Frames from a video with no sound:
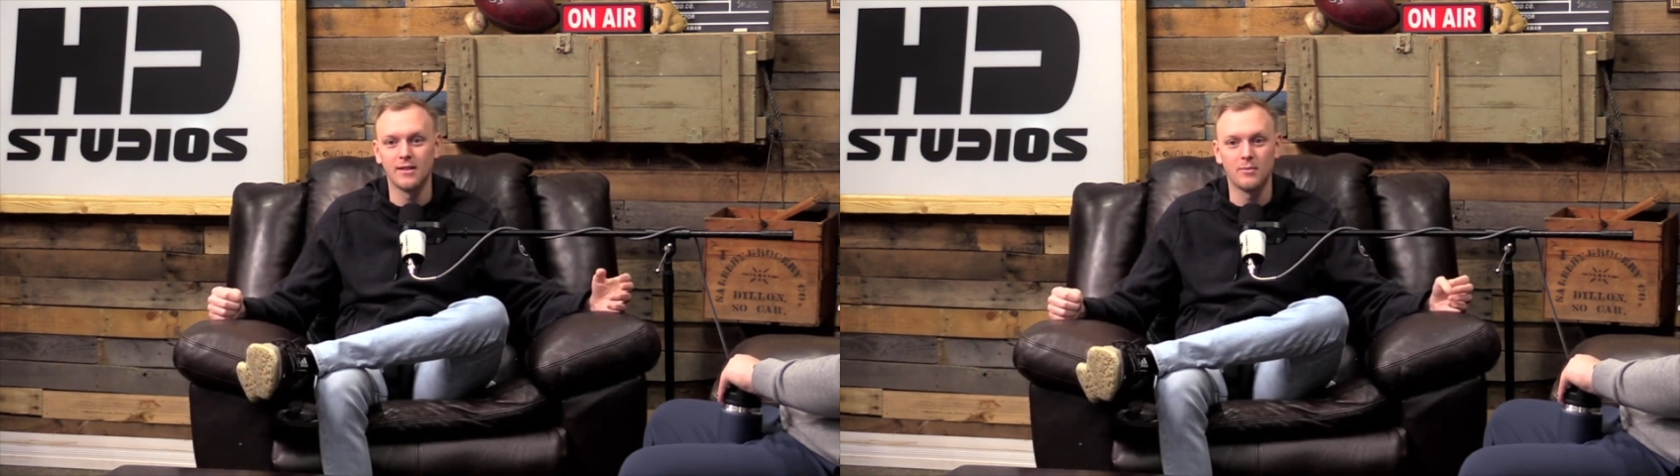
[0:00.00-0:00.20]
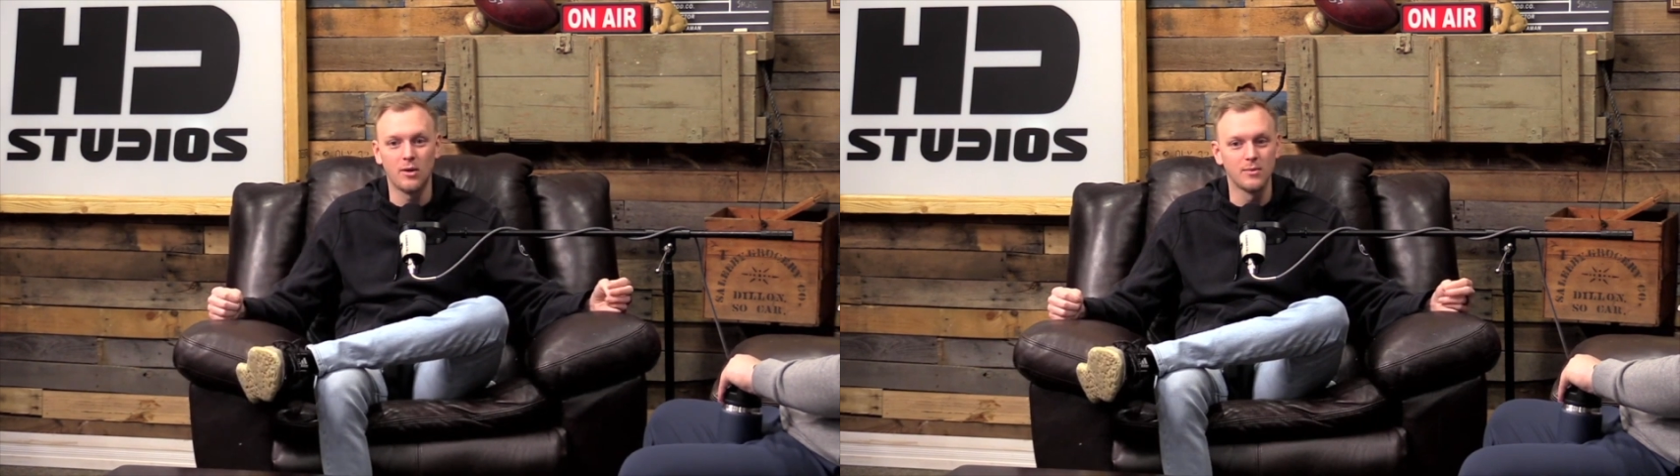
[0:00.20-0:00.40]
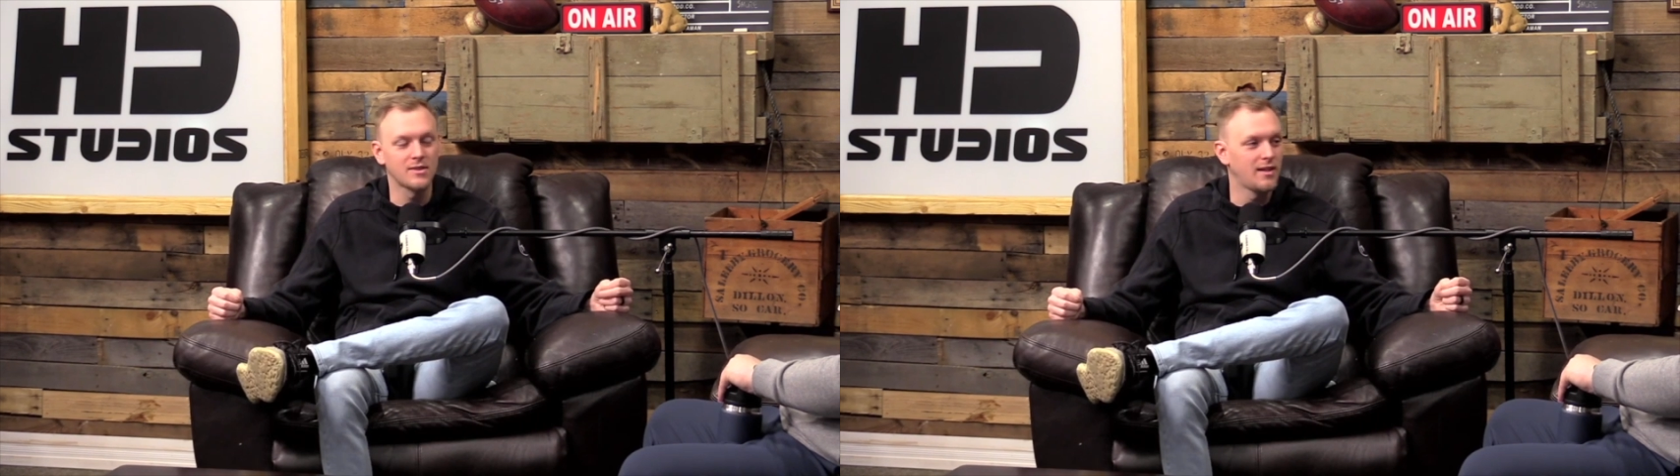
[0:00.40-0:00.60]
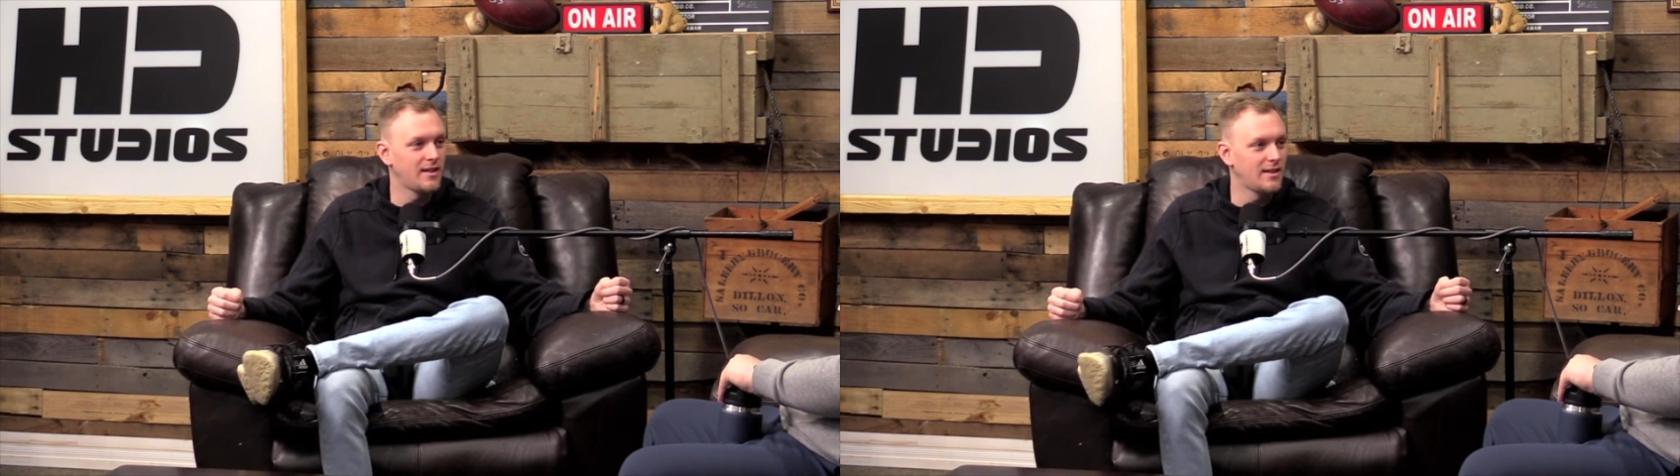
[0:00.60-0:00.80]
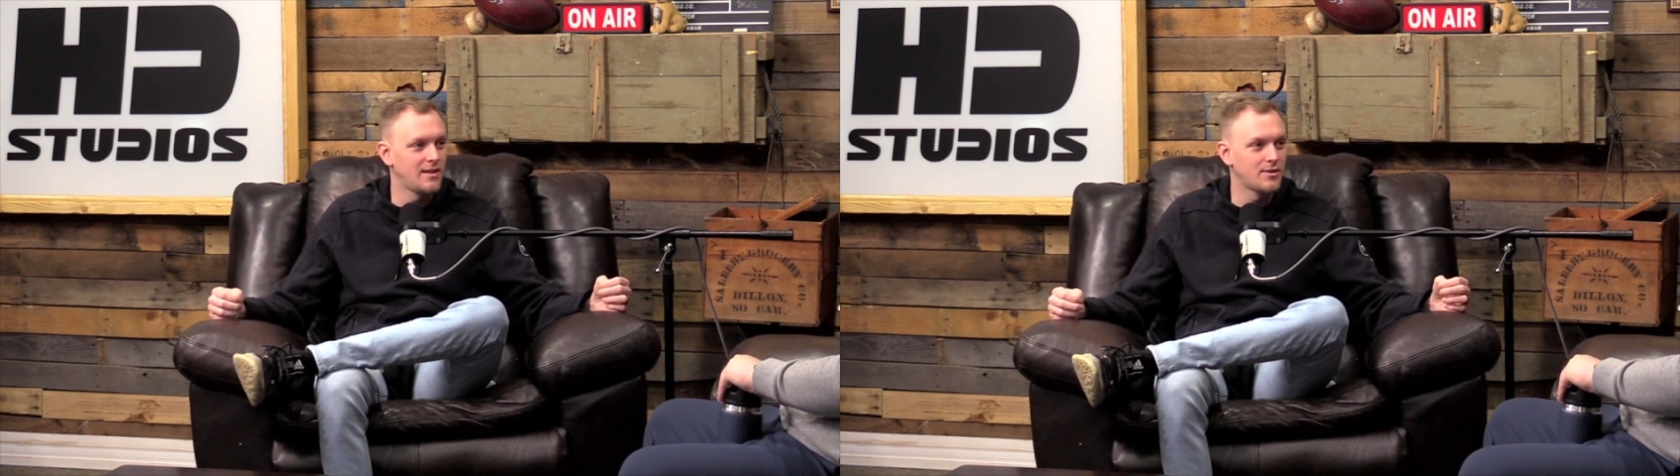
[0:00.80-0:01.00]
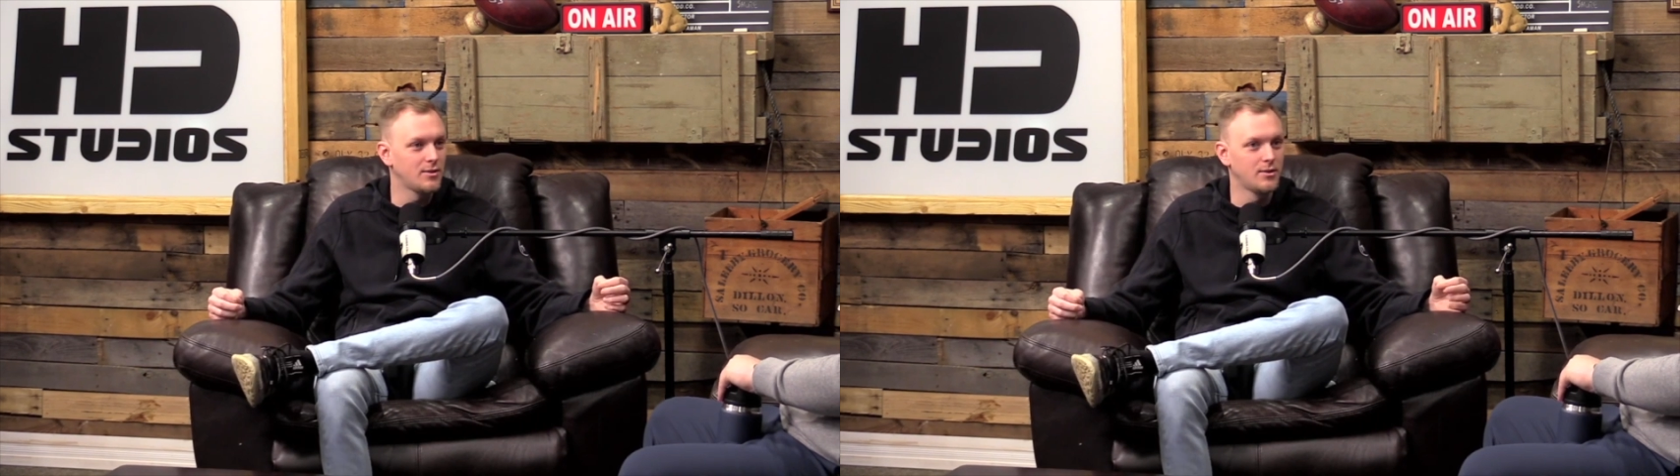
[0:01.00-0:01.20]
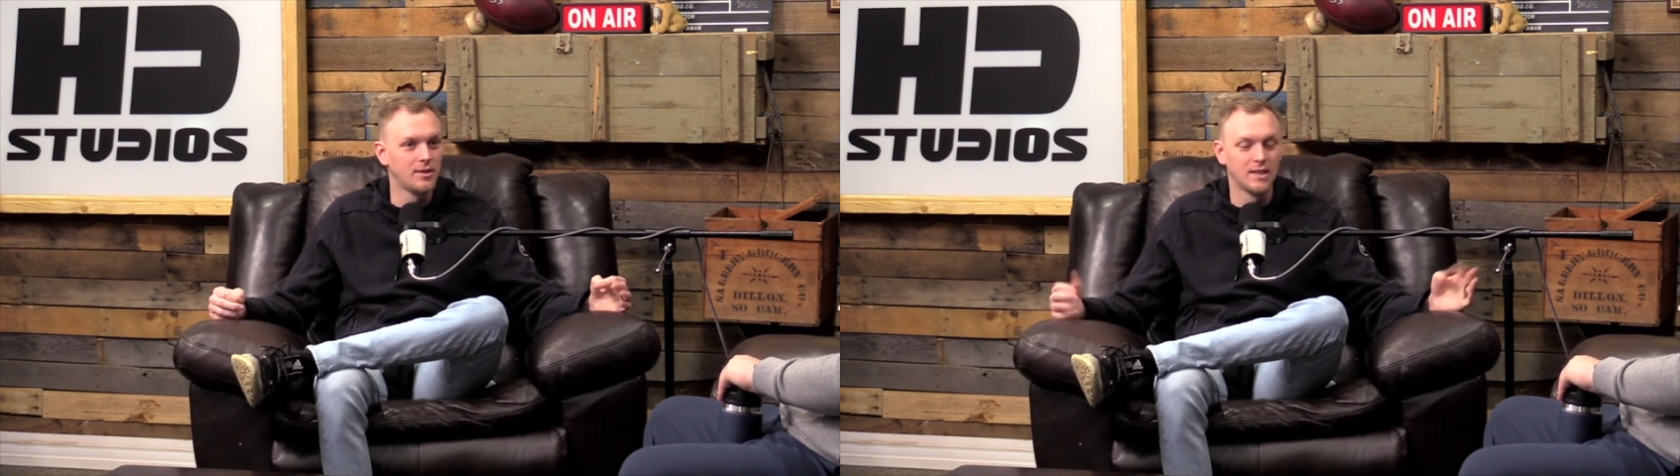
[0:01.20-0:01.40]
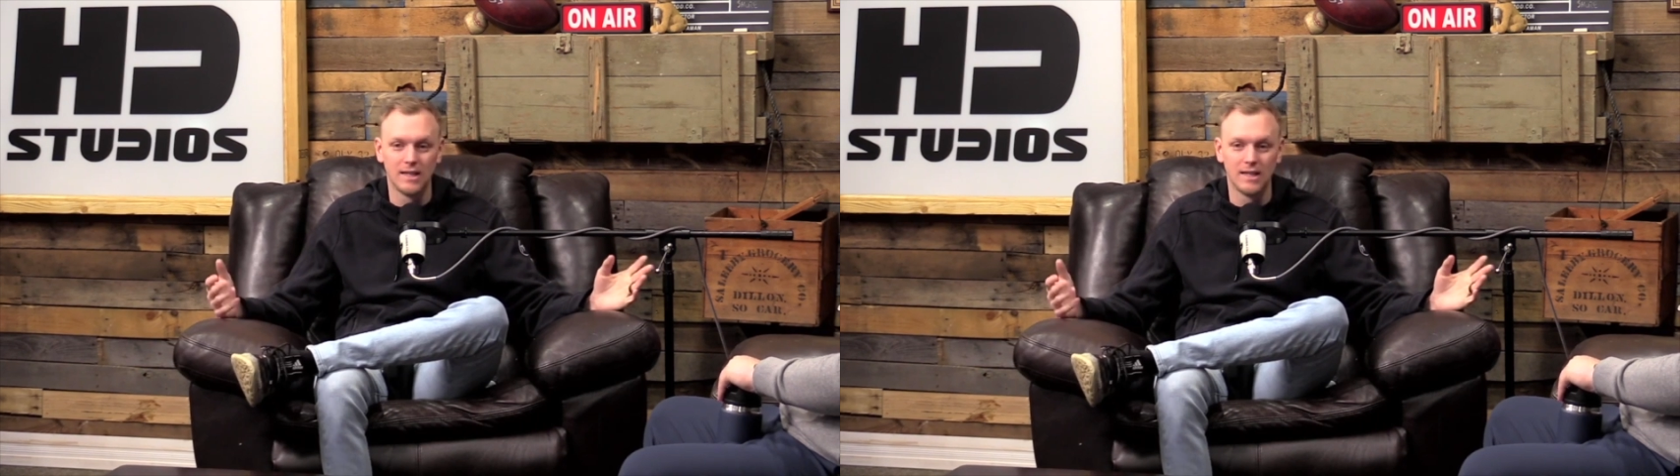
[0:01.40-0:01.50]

in the moments that they need to.